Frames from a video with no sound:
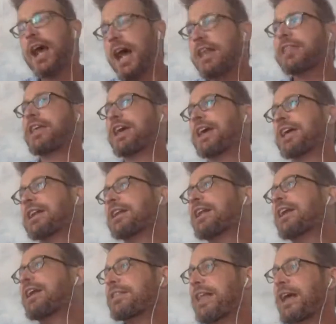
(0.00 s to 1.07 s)
And
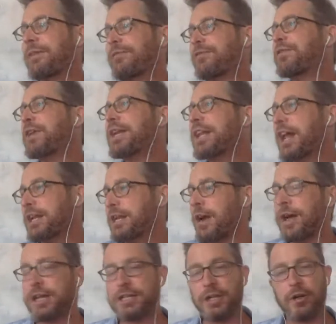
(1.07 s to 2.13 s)
then he doesn't know
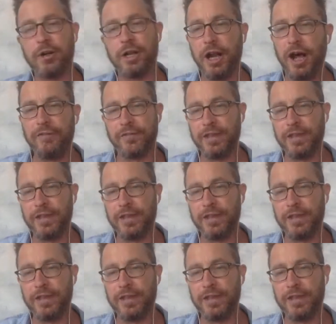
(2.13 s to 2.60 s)
how to turn it off,